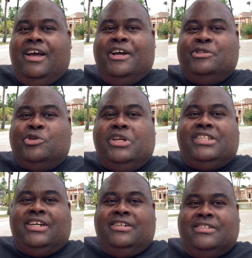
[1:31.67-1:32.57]
and
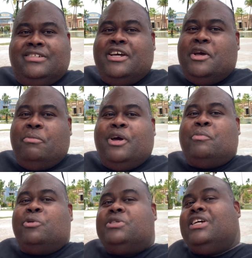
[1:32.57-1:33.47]
Jonita big
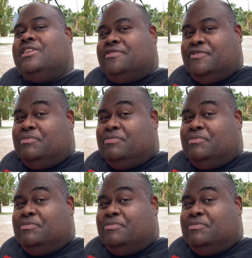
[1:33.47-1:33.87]
up on herself.